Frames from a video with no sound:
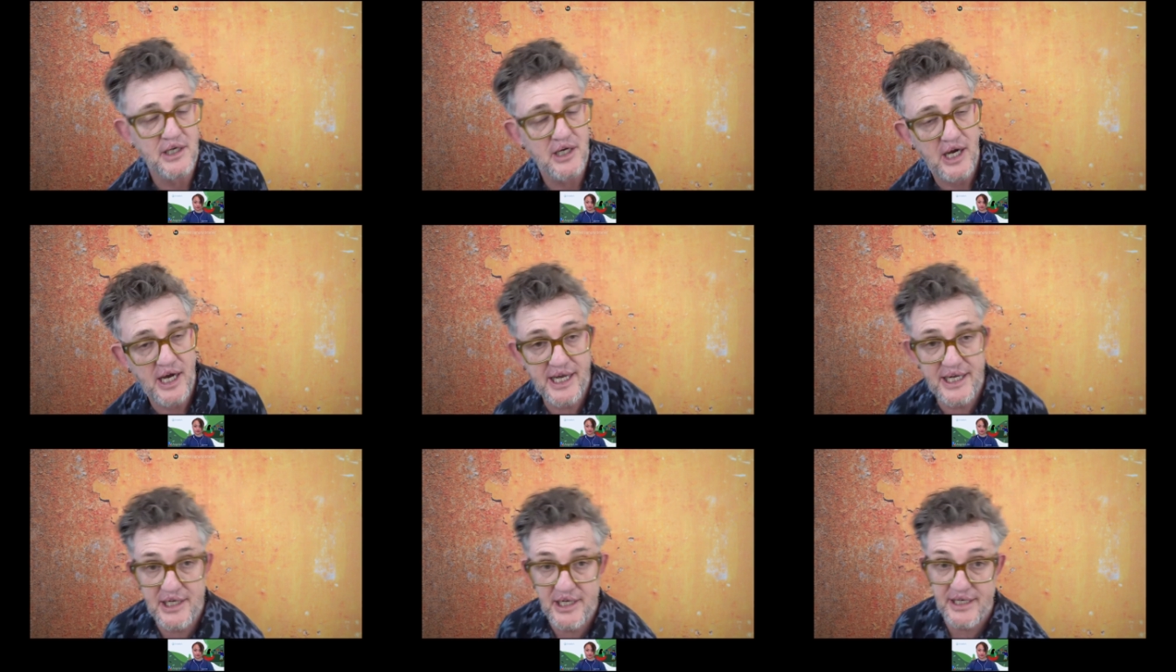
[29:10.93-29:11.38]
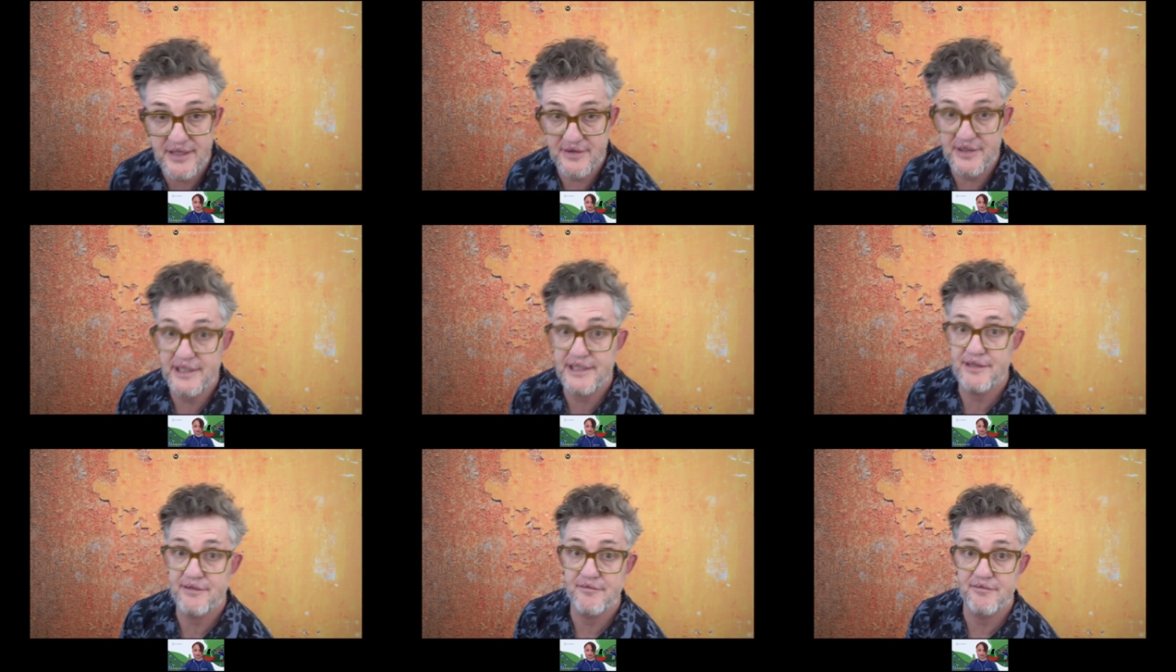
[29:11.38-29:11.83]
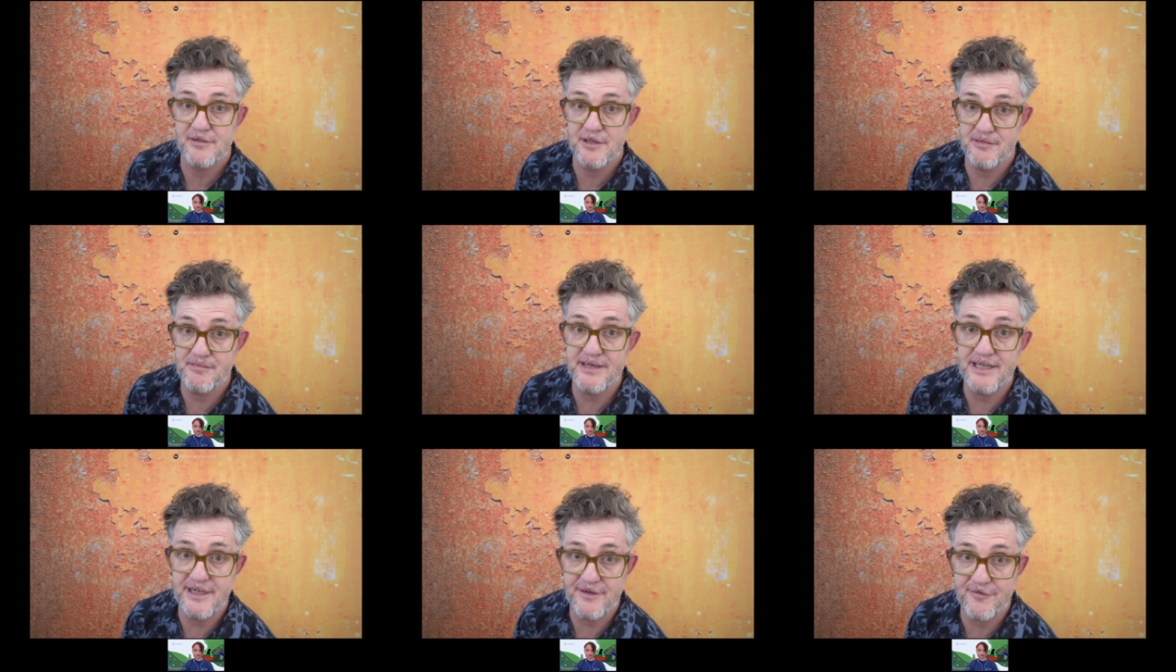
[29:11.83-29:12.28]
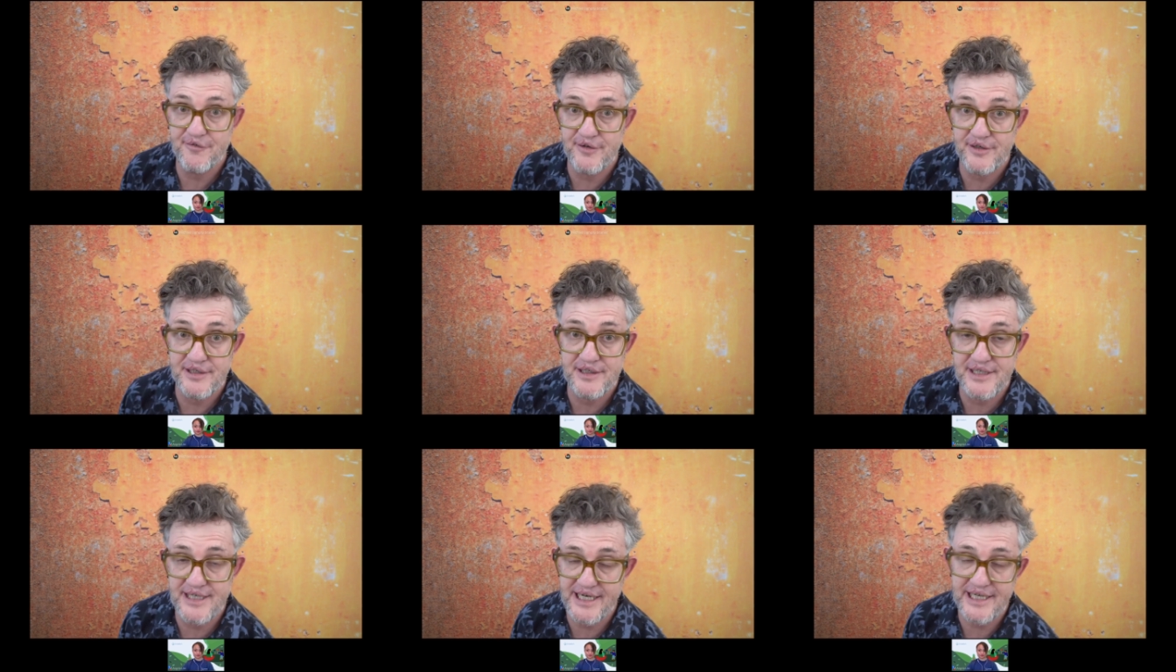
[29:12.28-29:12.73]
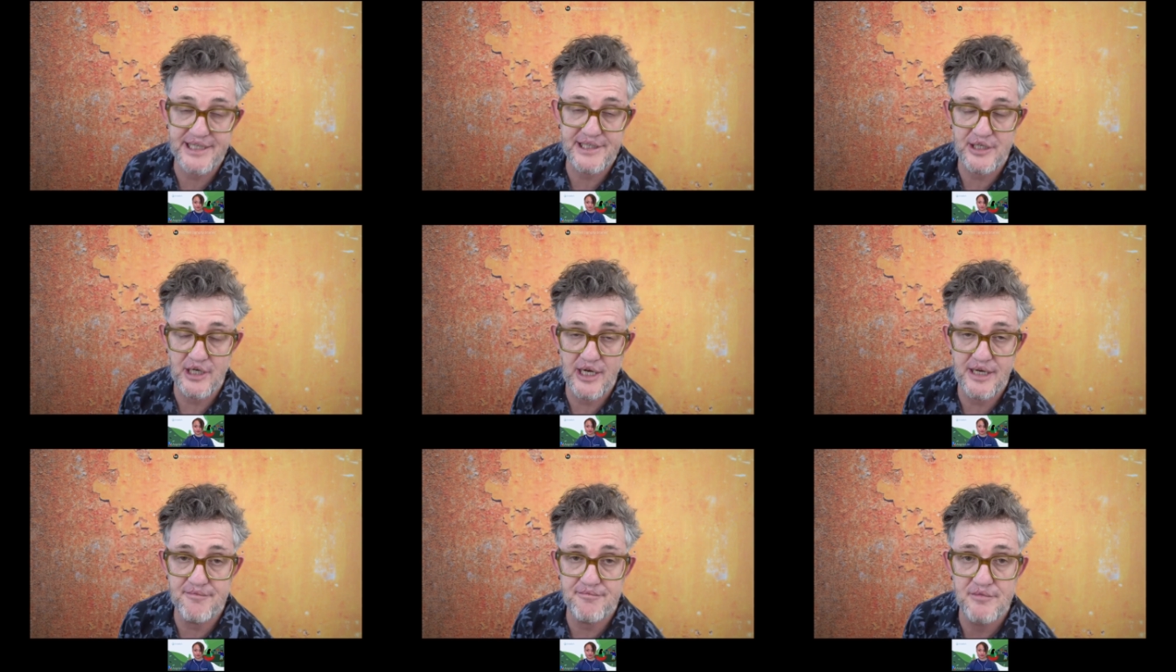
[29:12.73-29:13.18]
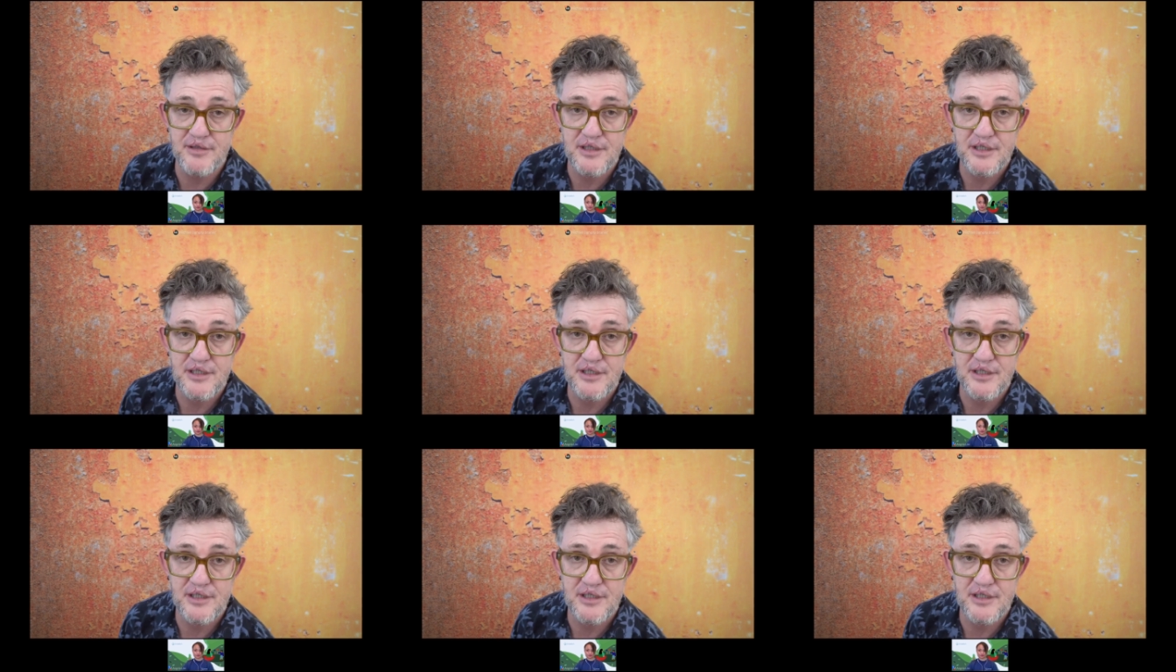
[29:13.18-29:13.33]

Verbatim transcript: I'd like this to be different next time.